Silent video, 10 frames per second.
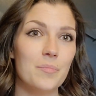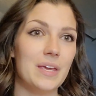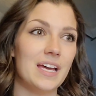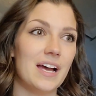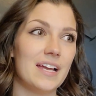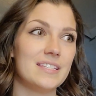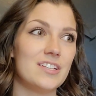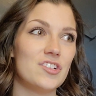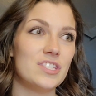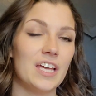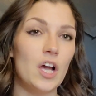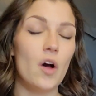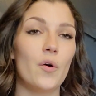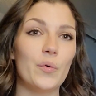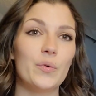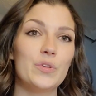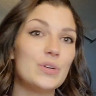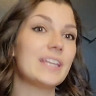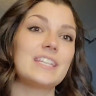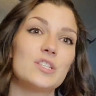because it's just like, oh,
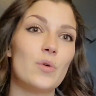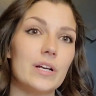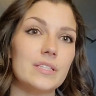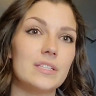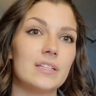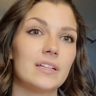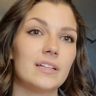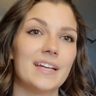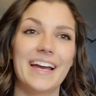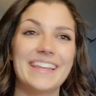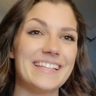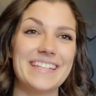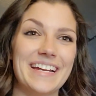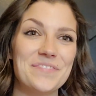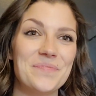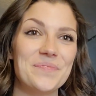you get this course and that's it.